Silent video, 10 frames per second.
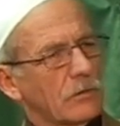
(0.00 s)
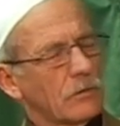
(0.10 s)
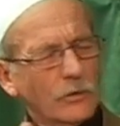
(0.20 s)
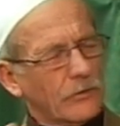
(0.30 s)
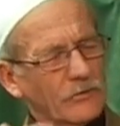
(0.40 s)

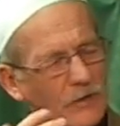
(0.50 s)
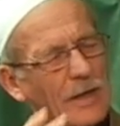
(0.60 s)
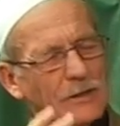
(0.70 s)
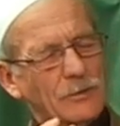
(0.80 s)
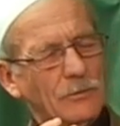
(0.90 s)
not
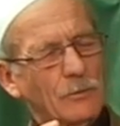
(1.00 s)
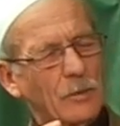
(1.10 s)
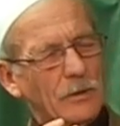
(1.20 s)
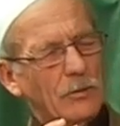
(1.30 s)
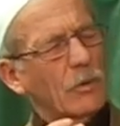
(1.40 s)
strange,
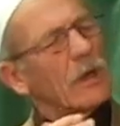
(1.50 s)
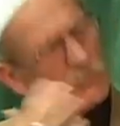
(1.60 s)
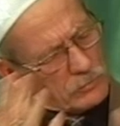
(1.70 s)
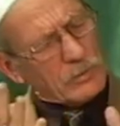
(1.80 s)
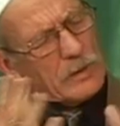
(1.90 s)
but, well,
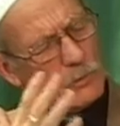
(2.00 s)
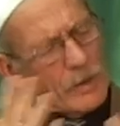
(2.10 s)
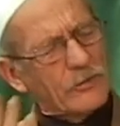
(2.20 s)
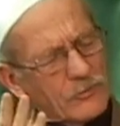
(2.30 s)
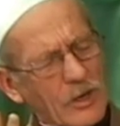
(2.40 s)
in a
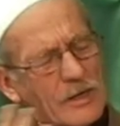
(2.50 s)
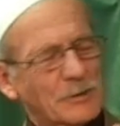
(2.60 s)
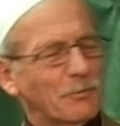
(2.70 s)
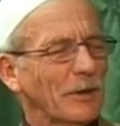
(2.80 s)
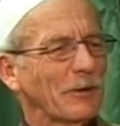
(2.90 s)
way
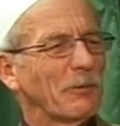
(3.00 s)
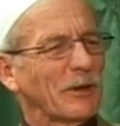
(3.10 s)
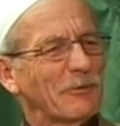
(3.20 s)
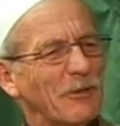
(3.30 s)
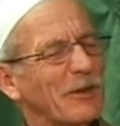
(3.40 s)
strange,
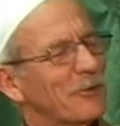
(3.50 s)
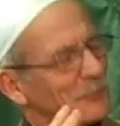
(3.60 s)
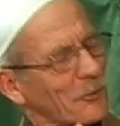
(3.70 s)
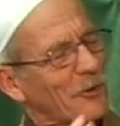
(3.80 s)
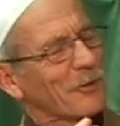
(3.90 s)
but very
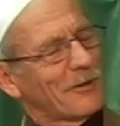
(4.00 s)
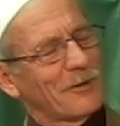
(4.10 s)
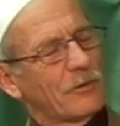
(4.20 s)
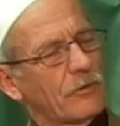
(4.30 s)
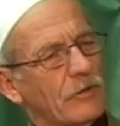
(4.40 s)
strong
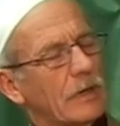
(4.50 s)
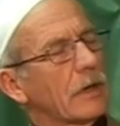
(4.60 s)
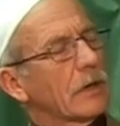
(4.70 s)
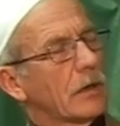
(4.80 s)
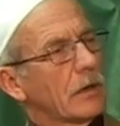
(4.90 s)

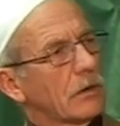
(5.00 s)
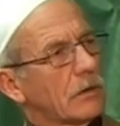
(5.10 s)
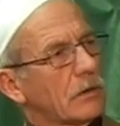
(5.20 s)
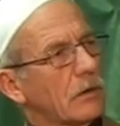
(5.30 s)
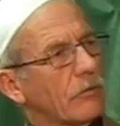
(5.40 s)
feeling
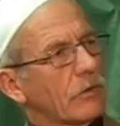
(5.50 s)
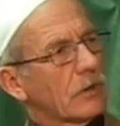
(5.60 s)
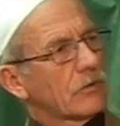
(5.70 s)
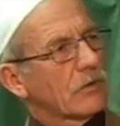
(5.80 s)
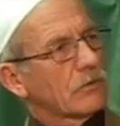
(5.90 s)
of the
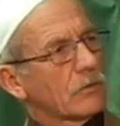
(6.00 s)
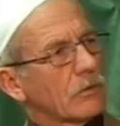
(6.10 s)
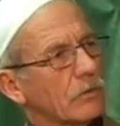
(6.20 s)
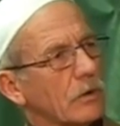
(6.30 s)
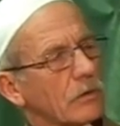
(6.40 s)
existence
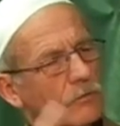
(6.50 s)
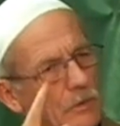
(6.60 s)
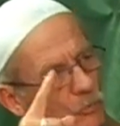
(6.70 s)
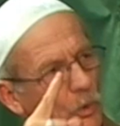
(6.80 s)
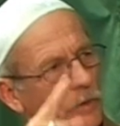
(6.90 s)
of God, of
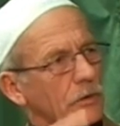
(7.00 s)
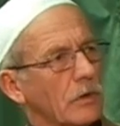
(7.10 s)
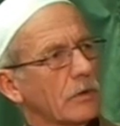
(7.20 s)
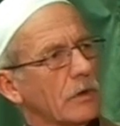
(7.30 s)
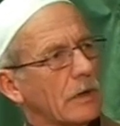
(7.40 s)
one
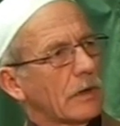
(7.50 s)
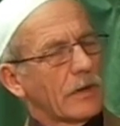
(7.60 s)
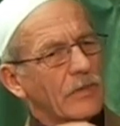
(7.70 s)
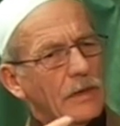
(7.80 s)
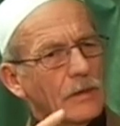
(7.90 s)
God.
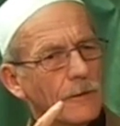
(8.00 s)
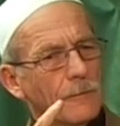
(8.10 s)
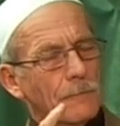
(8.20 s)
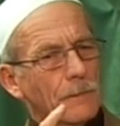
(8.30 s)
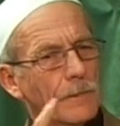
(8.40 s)
And then
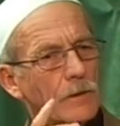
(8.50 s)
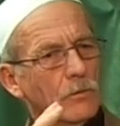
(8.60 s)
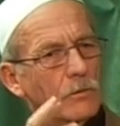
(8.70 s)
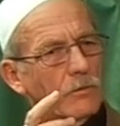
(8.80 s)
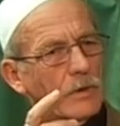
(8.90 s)

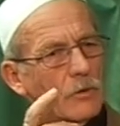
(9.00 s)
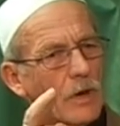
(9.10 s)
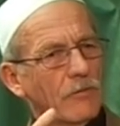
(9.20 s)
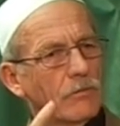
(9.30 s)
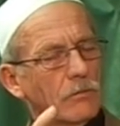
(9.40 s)
when you
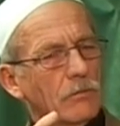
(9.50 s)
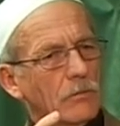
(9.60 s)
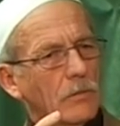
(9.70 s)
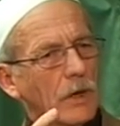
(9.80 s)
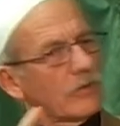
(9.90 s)
have,
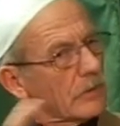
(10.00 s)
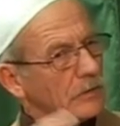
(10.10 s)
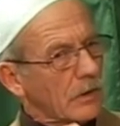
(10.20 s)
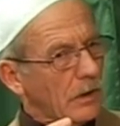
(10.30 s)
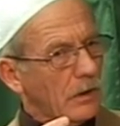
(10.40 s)
as
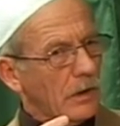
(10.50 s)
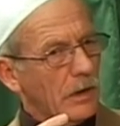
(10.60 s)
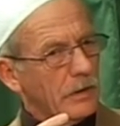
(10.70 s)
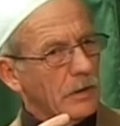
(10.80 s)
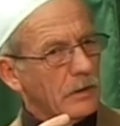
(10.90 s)

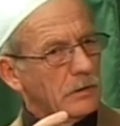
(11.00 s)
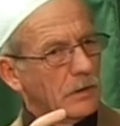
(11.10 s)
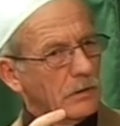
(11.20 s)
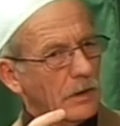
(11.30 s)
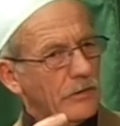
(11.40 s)
I had
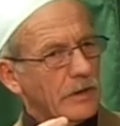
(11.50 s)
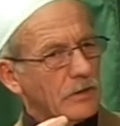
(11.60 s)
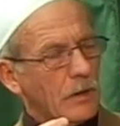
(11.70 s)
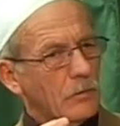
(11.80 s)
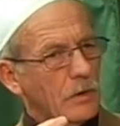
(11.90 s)
at that
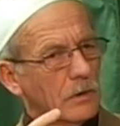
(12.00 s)
time,